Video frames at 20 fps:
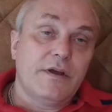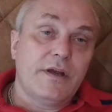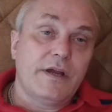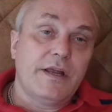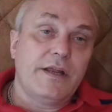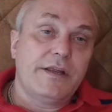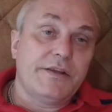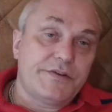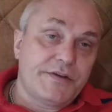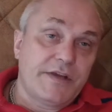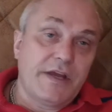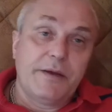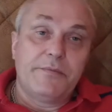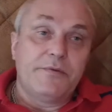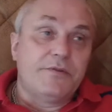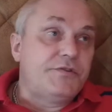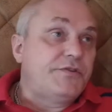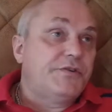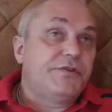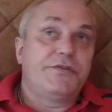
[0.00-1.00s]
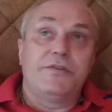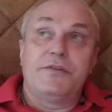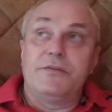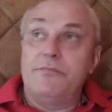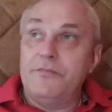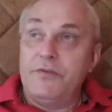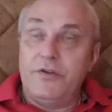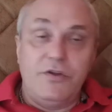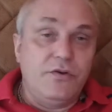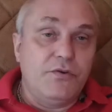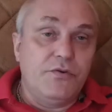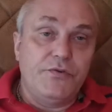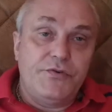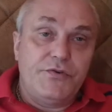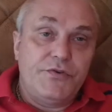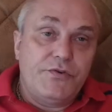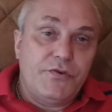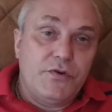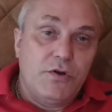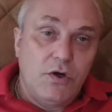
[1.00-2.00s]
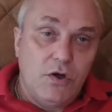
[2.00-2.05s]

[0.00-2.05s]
And it's happened just in a huge